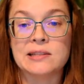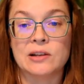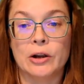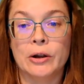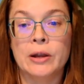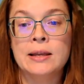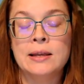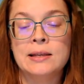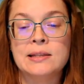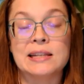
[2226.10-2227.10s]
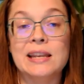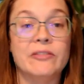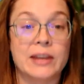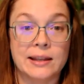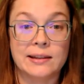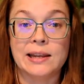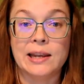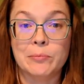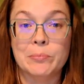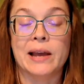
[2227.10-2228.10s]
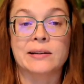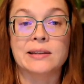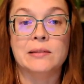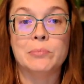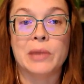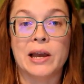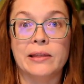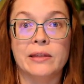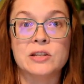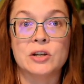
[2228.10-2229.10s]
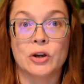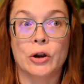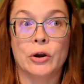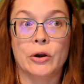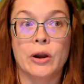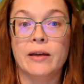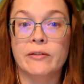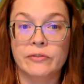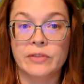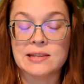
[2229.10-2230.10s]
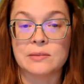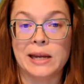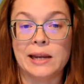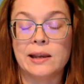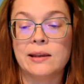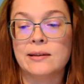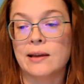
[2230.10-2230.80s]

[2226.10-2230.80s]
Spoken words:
are significantly impacted by the turn of this week.